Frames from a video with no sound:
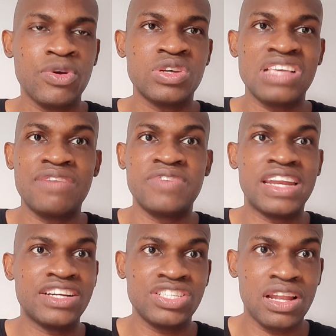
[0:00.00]
because they have
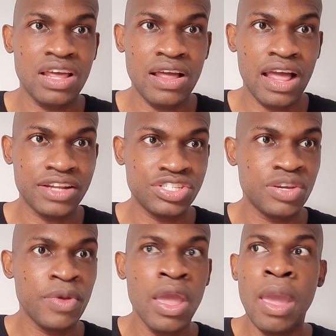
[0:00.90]
financial
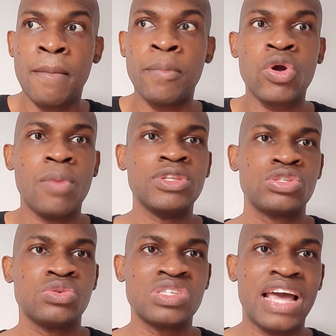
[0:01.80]
hardship. People commit
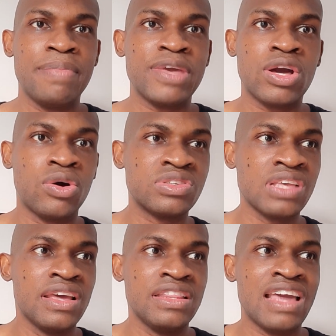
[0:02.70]
suicide because
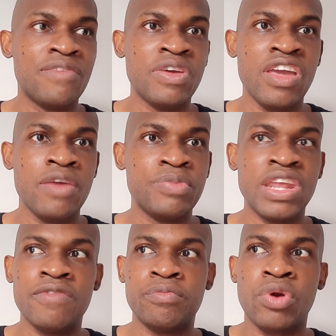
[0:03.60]
they have been
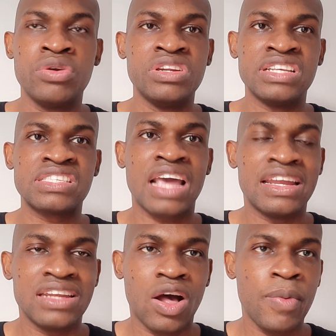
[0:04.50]
embroiled in a
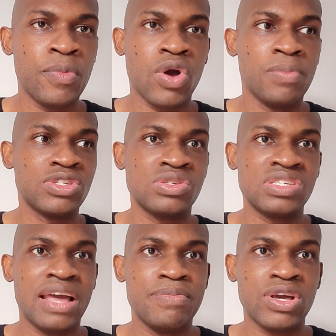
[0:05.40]
scandal. People commit
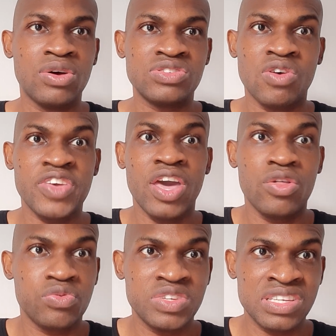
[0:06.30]
suicide because of
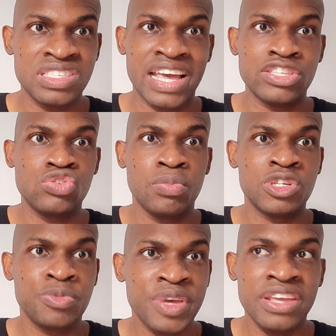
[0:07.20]
health reasons. They are in so
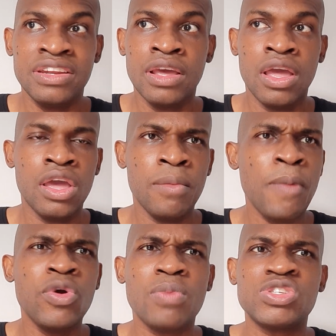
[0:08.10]
much pain.
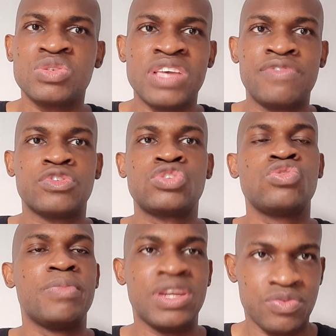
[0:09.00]
People commit suicide for so
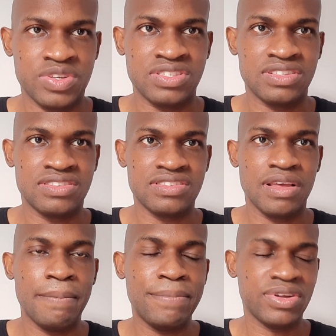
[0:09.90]
many reasons.
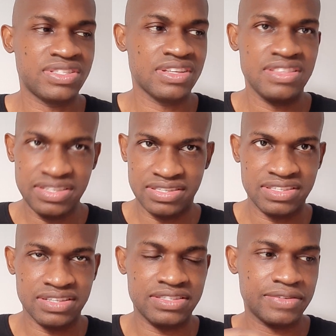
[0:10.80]
But this is
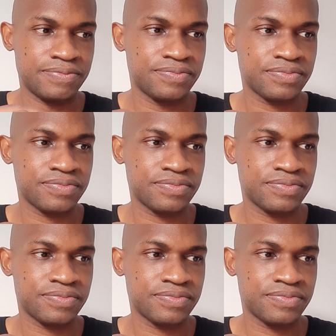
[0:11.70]
it.